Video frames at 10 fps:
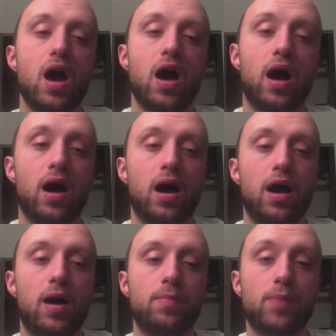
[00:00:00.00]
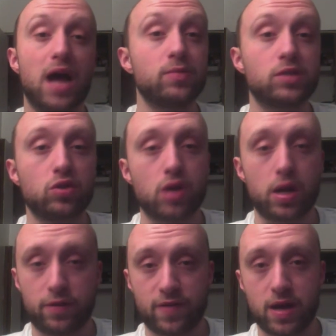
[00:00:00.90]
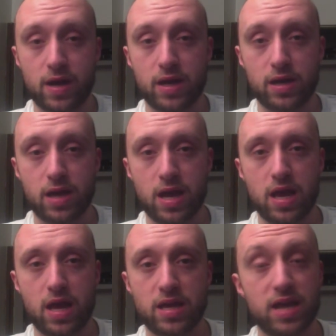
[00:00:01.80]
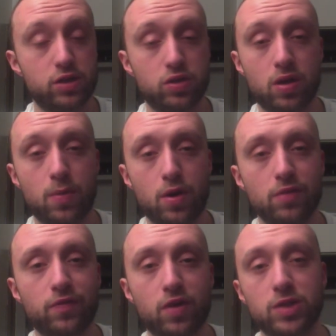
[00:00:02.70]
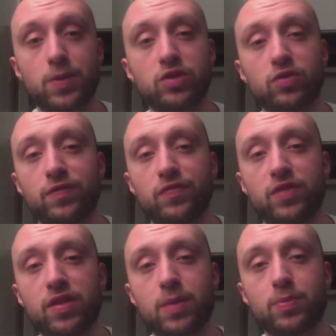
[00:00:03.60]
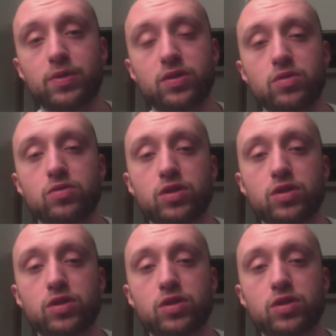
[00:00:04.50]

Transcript: I'm still trying to find a guest to come on for our special 50th episode.